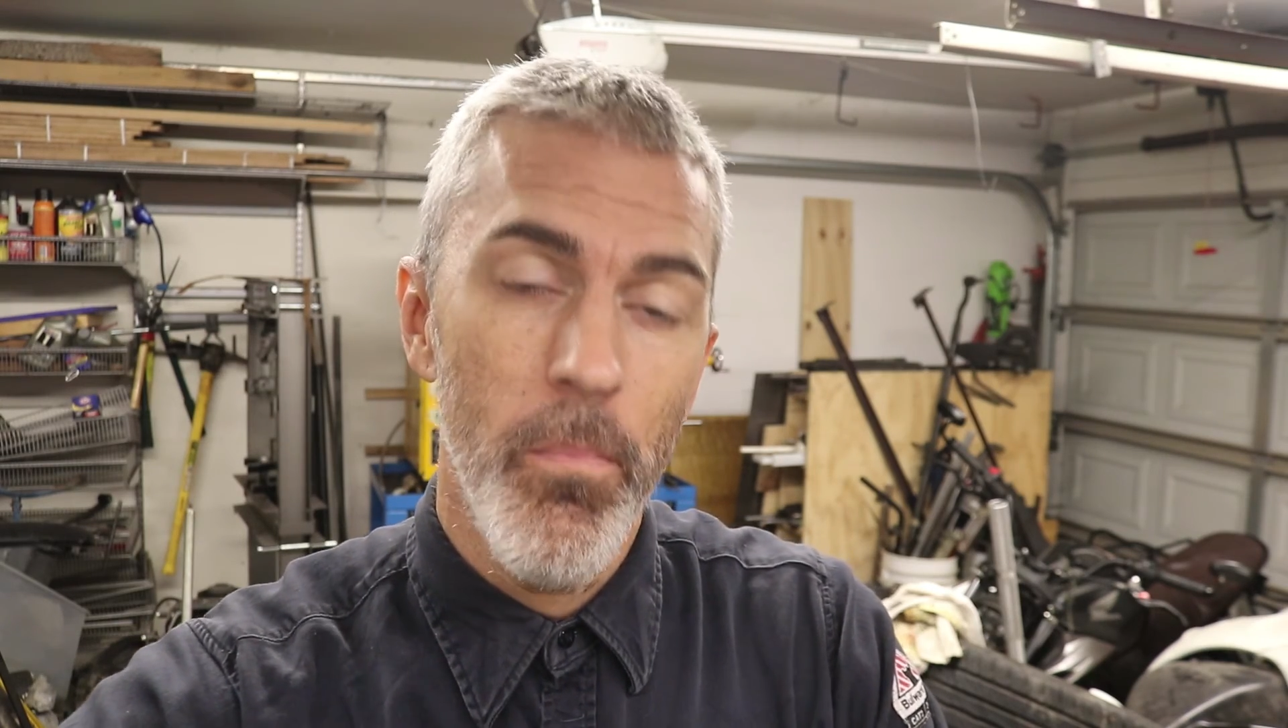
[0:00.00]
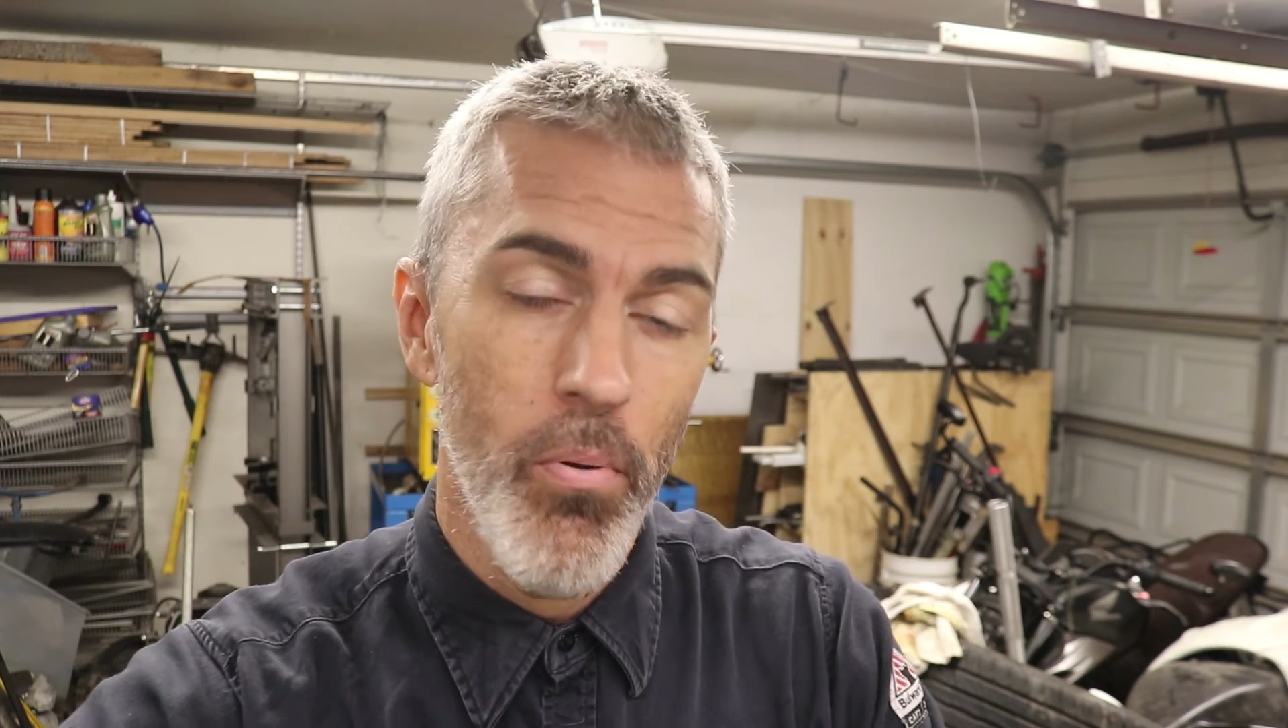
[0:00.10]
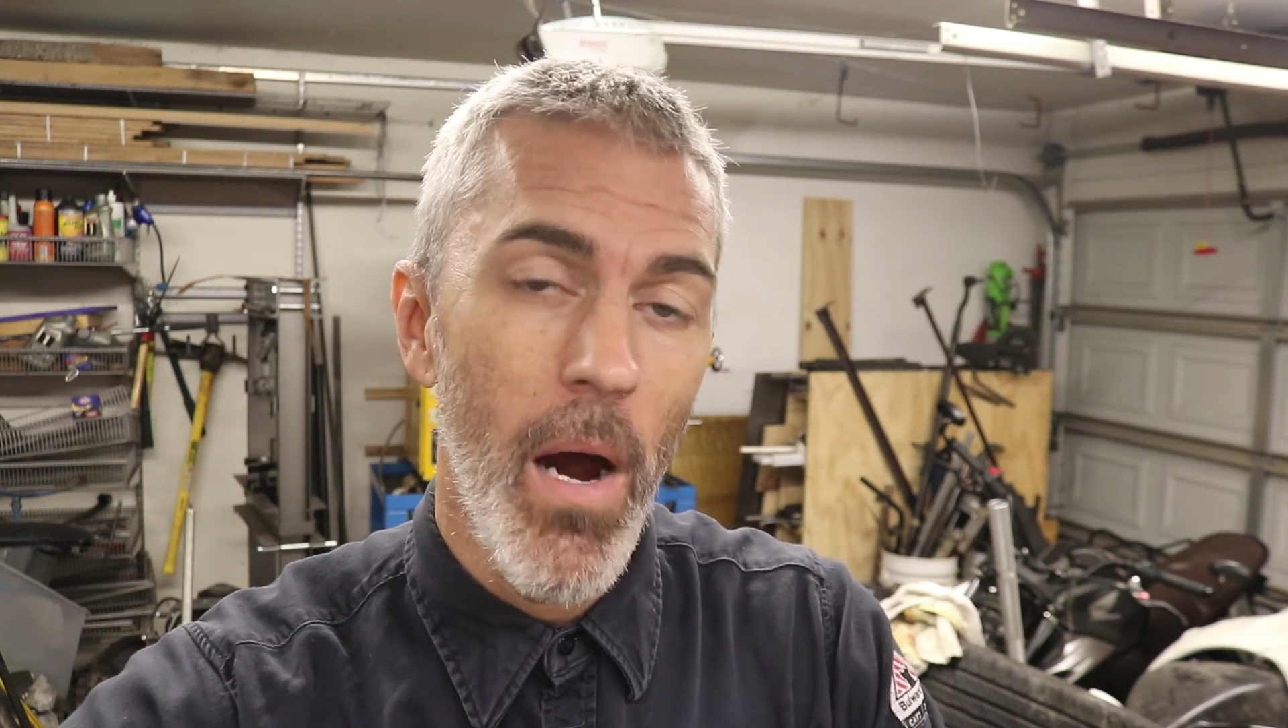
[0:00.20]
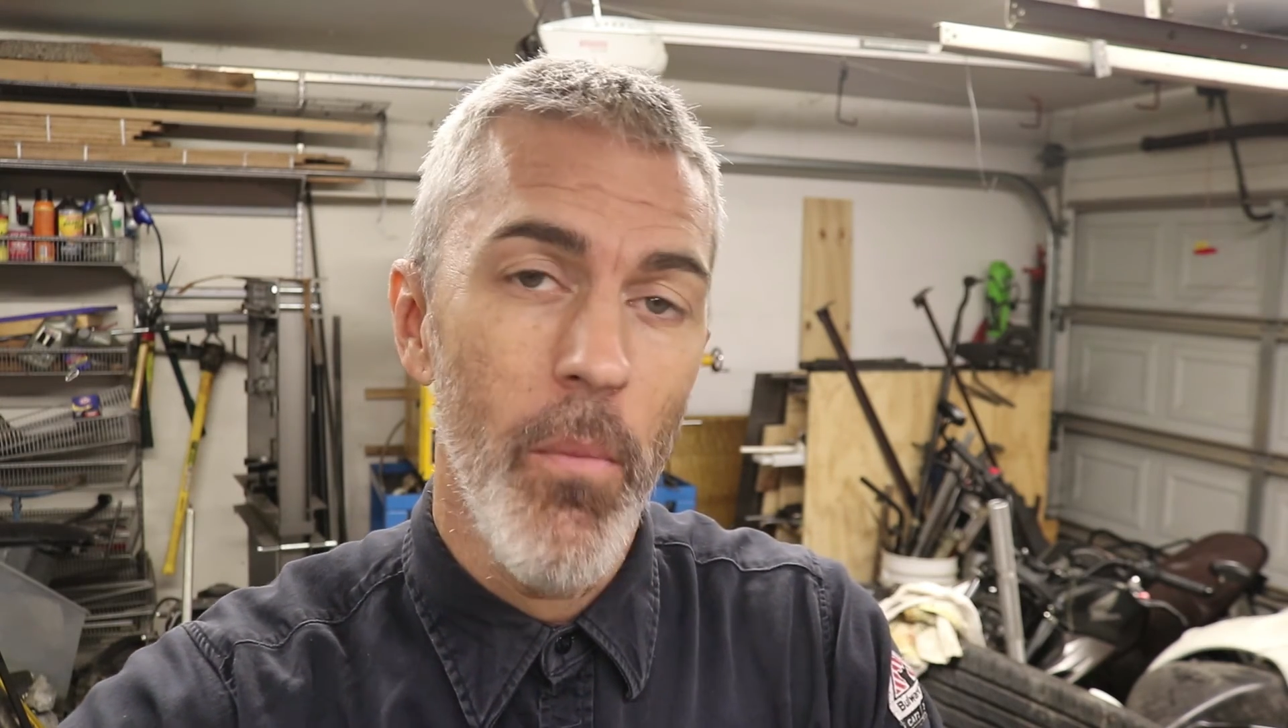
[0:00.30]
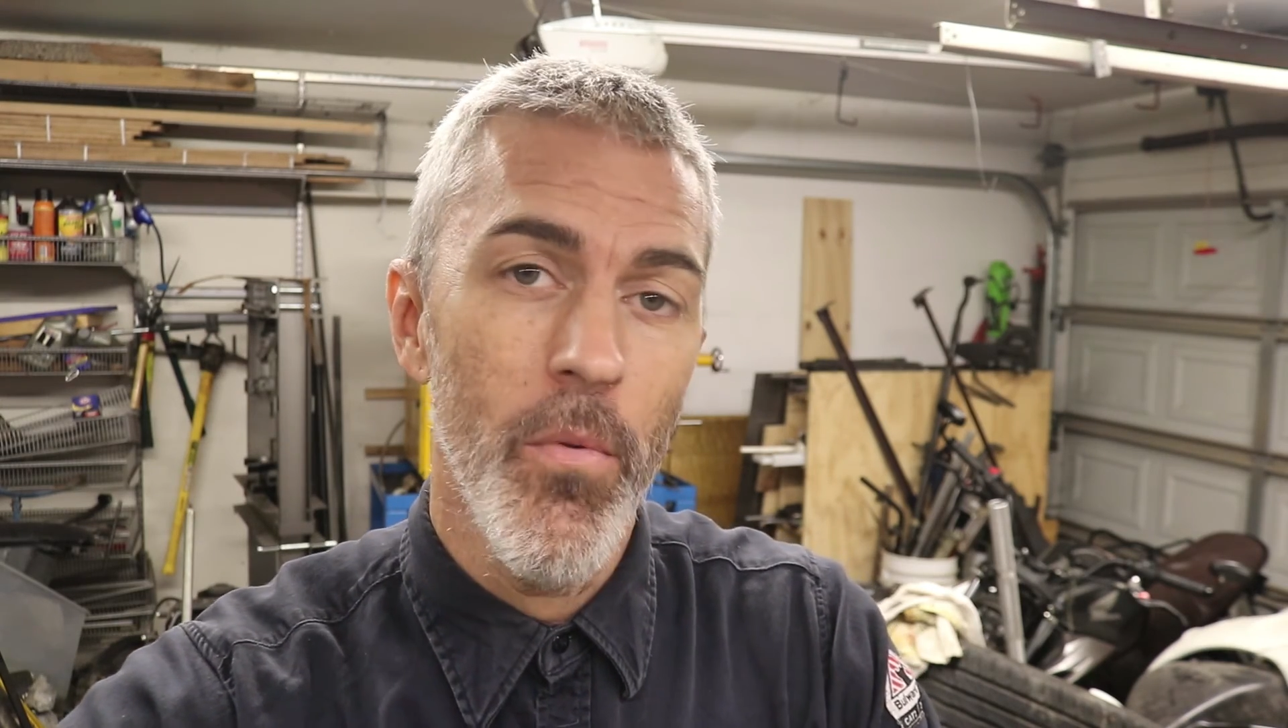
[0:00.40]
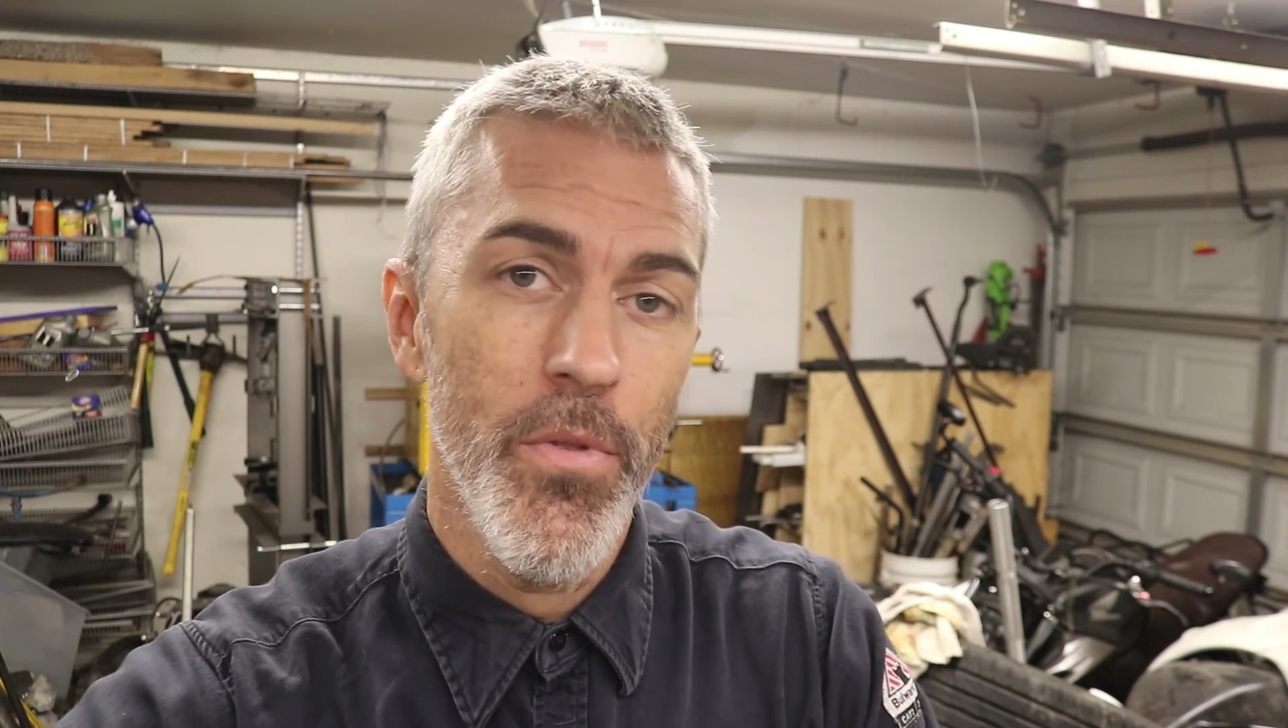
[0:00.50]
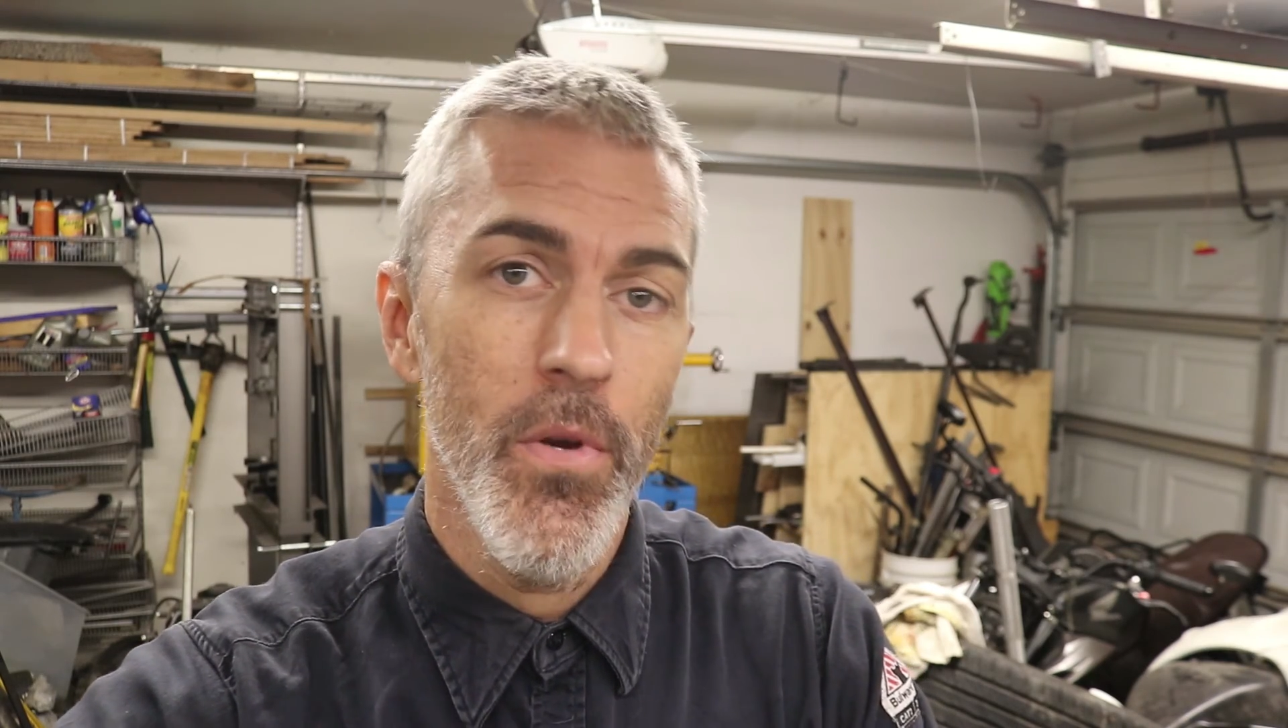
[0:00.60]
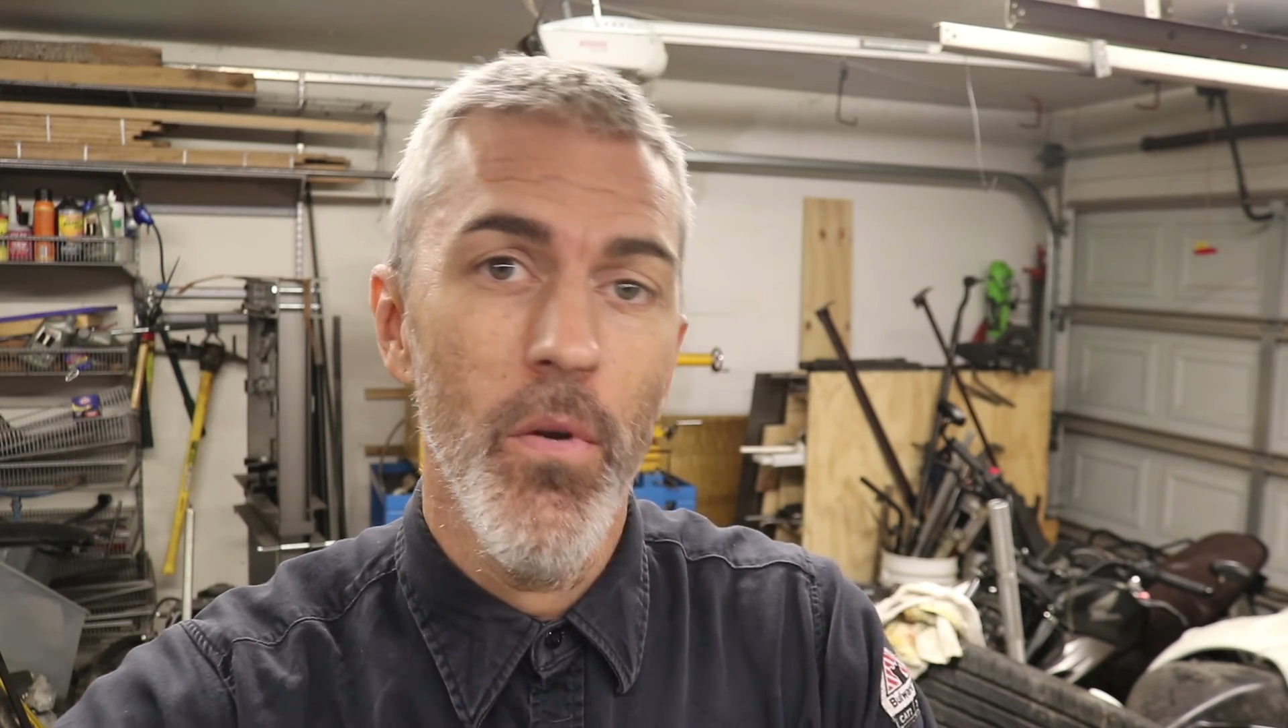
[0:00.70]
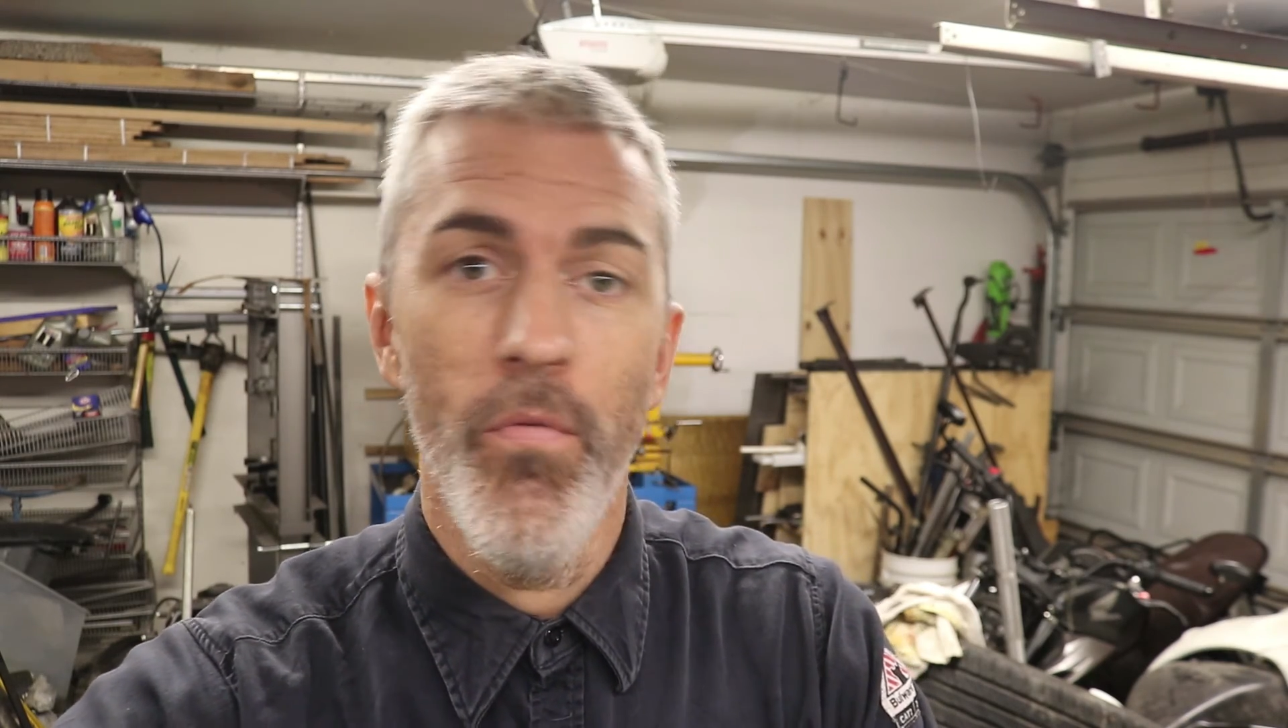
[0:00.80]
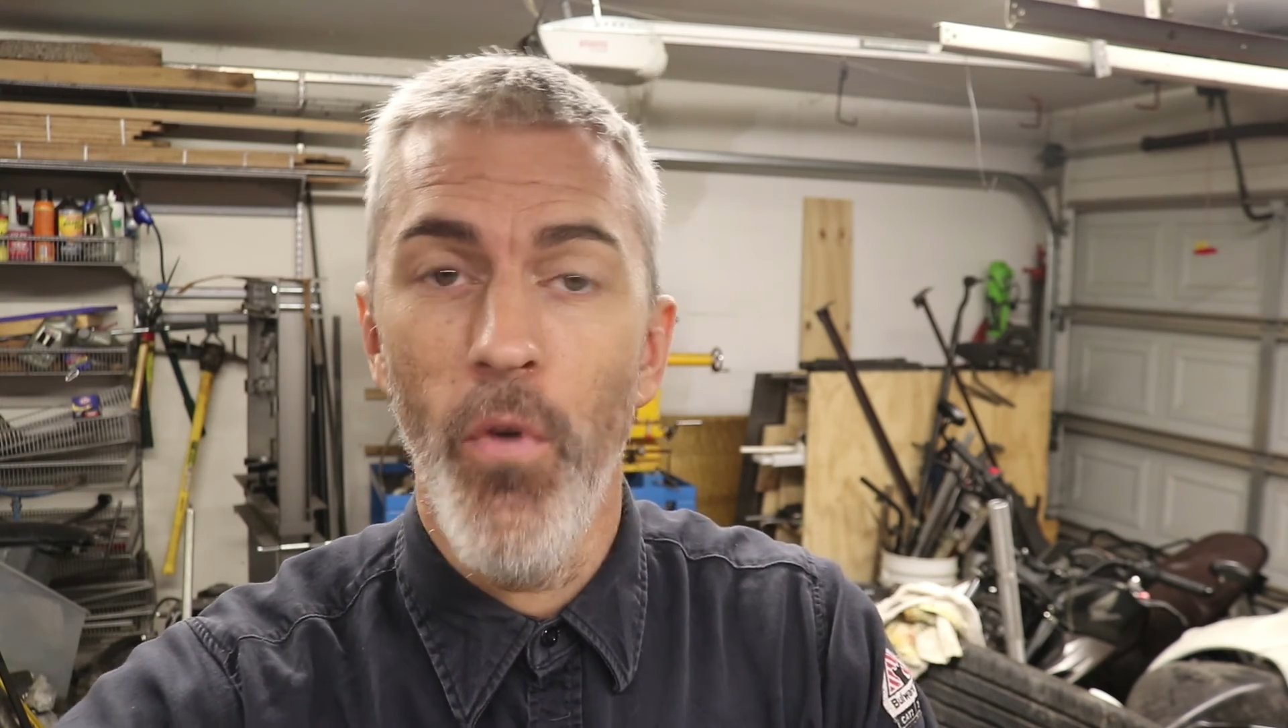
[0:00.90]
problem with your